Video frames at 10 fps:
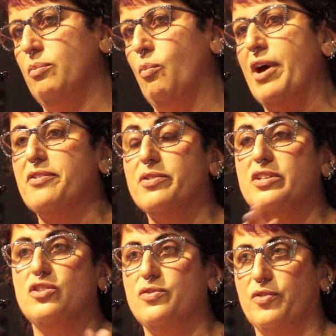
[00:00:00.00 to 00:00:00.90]
whether
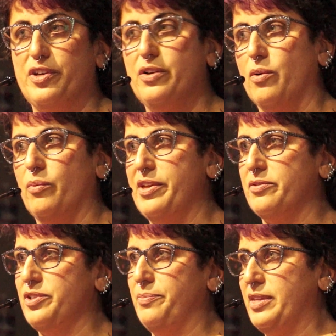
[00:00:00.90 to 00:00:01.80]
this is for you or
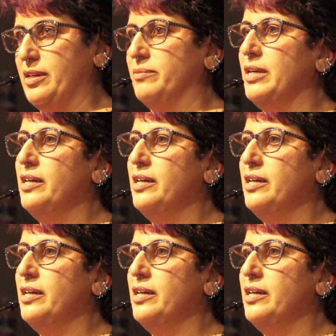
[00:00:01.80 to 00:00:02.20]
whether something